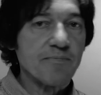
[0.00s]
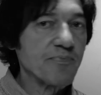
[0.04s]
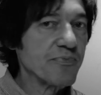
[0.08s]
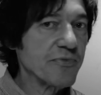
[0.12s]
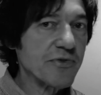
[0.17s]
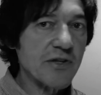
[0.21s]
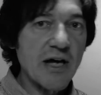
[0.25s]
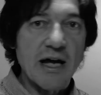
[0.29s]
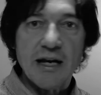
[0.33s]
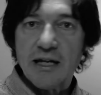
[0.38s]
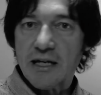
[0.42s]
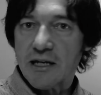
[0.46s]

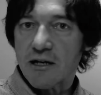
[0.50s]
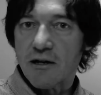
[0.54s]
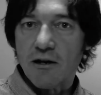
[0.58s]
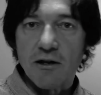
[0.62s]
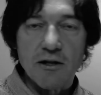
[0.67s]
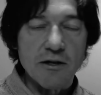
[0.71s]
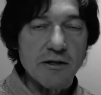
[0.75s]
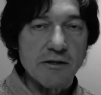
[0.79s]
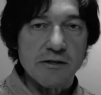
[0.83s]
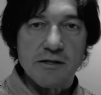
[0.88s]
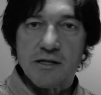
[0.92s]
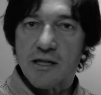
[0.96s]
That
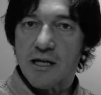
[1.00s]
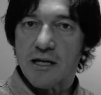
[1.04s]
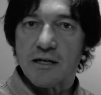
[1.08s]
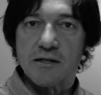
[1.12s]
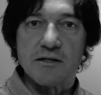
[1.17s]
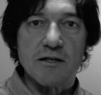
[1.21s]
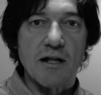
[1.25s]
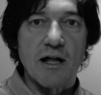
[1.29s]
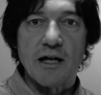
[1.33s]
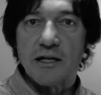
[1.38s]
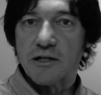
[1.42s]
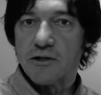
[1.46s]
includes
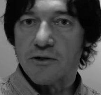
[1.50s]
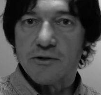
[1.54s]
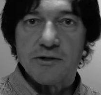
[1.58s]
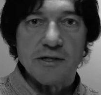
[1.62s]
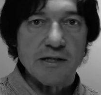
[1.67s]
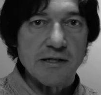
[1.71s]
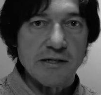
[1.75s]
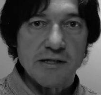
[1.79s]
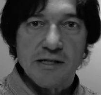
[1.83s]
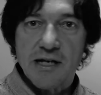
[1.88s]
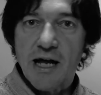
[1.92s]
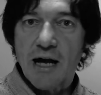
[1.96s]
things like
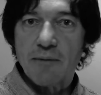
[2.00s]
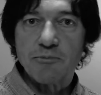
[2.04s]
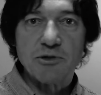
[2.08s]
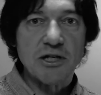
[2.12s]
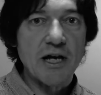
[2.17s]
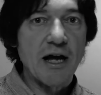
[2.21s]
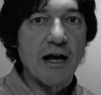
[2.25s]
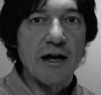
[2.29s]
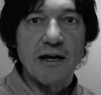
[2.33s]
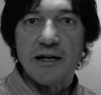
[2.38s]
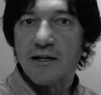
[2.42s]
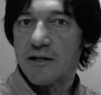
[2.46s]
using
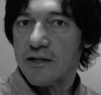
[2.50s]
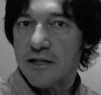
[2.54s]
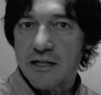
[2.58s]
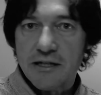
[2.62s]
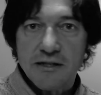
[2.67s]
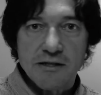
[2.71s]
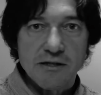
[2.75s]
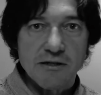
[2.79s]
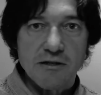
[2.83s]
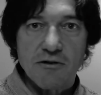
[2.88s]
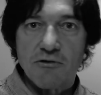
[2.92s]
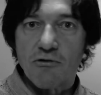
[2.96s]
Snapchat and
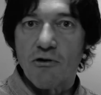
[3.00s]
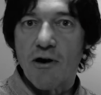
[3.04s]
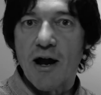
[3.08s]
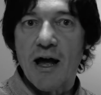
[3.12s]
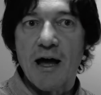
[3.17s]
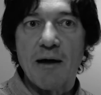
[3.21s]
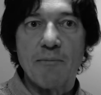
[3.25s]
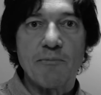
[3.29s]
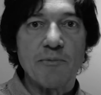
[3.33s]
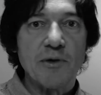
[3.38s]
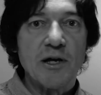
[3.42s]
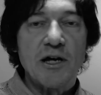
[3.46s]

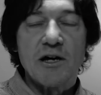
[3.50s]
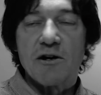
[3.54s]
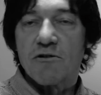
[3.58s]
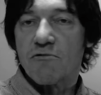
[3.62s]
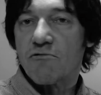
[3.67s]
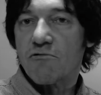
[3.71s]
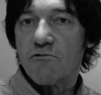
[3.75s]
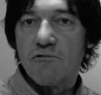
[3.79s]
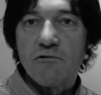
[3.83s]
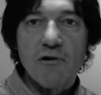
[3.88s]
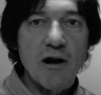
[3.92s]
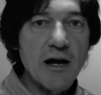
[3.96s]
Instagram,
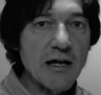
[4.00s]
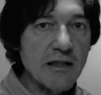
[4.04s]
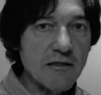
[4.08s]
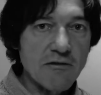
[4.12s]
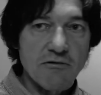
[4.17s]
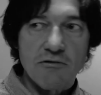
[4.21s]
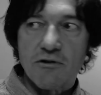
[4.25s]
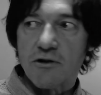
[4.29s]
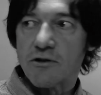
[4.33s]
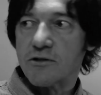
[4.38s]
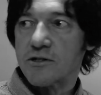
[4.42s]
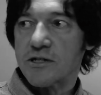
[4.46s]
right
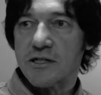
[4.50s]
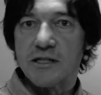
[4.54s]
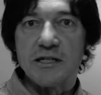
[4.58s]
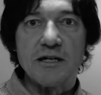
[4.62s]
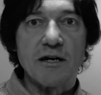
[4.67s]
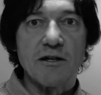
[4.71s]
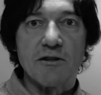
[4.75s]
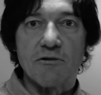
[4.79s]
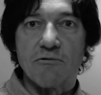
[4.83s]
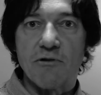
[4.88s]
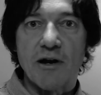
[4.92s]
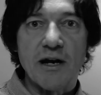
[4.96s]
through to the
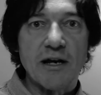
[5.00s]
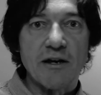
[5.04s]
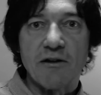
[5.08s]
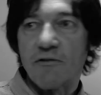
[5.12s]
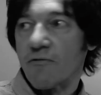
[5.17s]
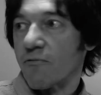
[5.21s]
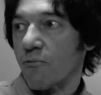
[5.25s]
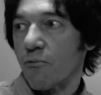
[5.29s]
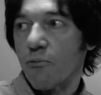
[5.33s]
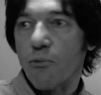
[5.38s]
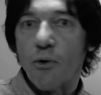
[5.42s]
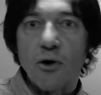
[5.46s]
other end
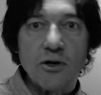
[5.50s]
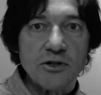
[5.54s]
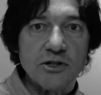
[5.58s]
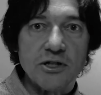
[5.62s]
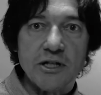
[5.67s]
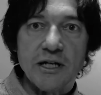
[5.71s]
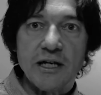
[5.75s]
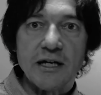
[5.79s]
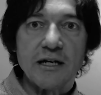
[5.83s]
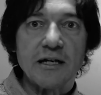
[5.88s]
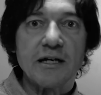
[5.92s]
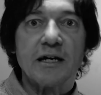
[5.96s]
of
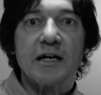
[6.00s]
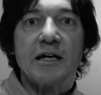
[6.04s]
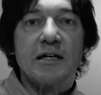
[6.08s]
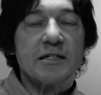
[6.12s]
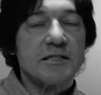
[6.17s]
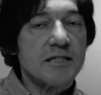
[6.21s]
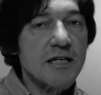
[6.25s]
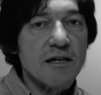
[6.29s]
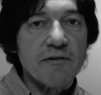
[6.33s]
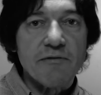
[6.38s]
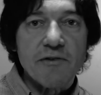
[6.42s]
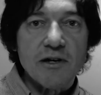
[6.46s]
watching
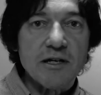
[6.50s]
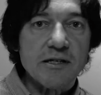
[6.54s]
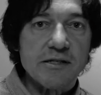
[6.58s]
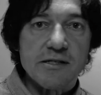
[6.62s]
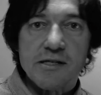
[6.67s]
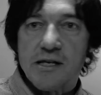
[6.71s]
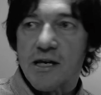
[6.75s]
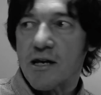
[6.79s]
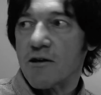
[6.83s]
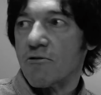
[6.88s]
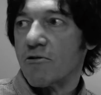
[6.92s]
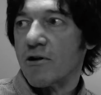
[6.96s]
TV
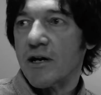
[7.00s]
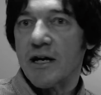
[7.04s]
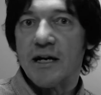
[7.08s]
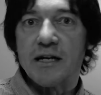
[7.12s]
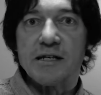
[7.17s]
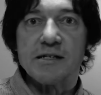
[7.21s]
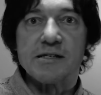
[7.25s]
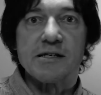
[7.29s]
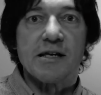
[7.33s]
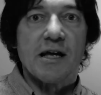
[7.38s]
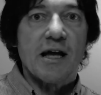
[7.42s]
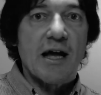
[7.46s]

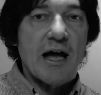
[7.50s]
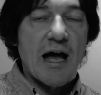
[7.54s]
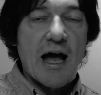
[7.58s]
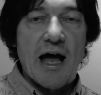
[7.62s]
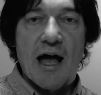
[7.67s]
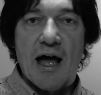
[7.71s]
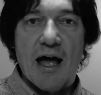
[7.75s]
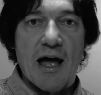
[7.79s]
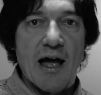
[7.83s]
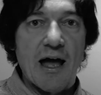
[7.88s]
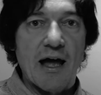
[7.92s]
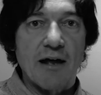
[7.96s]
series
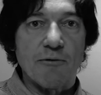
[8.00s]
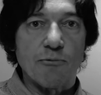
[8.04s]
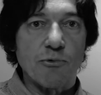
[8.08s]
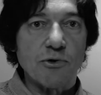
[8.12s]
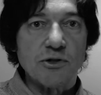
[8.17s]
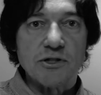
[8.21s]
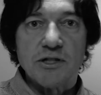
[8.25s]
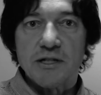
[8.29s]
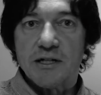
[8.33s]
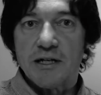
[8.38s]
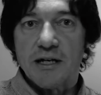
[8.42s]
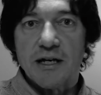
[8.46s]
and
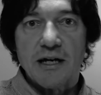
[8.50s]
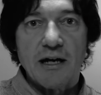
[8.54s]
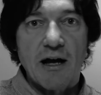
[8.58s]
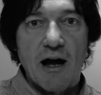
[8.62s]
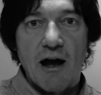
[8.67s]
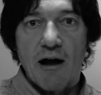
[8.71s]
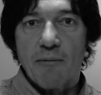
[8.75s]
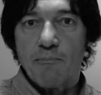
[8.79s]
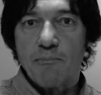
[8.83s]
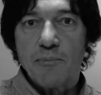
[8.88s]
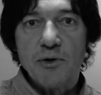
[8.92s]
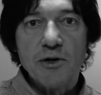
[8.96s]
watching
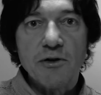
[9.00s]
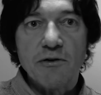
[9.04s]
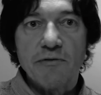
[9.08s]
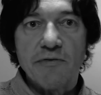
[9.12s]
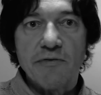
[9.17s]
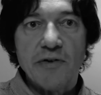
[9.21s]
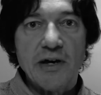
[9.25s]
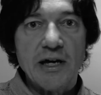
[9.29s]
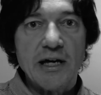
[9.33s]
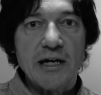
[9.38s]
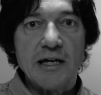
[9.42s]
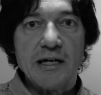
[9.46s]

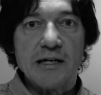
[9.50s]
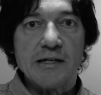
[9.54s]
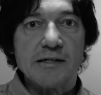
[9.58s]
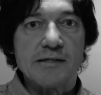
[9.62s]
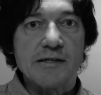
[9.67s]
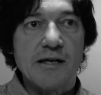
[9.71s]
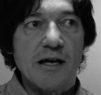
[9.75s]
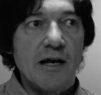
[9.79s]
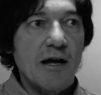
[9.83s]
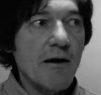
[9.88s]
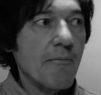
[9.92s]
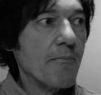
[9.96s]

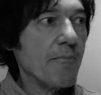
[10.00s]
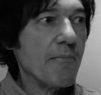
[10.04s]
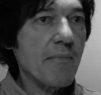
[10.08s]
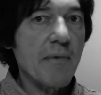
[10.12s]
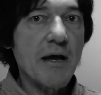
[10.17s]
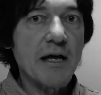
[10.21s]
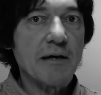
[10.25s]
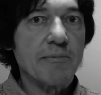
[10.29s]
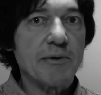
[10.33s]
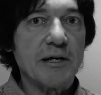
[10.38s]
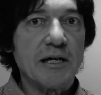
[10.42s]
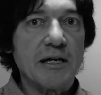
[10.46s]
movies,
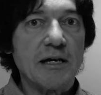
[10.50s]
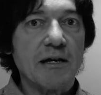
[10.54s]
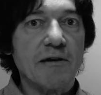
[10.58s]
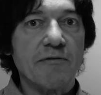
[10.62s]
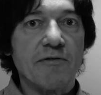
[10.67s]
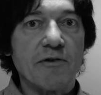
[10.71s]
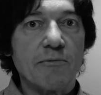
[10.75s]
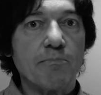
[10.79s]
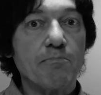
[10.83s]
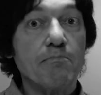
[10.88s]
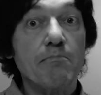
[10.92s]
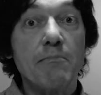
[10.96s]
maybe
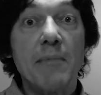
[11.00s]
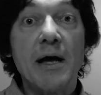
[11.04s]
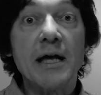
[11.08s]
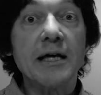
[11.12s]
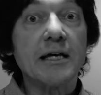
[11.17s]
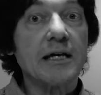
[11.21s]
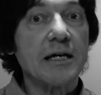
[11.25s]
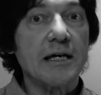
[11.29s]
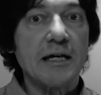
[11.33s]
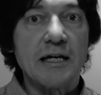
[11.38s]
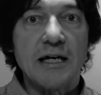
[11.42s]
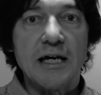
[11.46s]
even
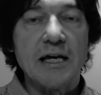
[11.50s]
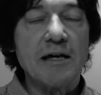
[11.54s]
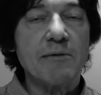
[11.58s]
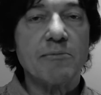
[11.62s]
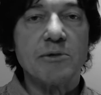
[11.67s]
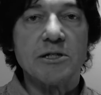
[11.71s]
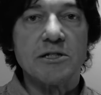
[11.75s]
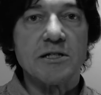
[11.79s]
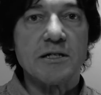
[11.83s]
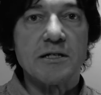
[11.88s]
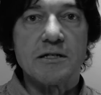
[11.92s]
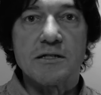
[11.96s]
making
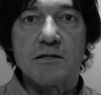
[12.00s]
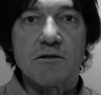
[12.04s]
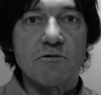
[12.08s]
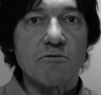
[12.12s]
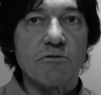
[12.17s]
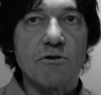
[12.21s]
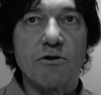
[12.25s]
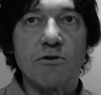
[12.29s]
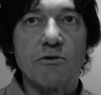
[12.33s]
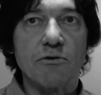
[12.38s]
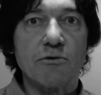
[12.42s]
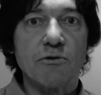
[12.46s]
images
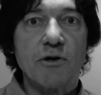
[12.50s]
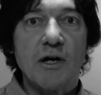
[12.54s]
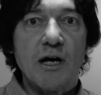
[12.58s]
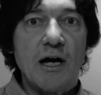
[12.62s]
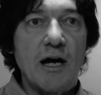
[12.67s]
through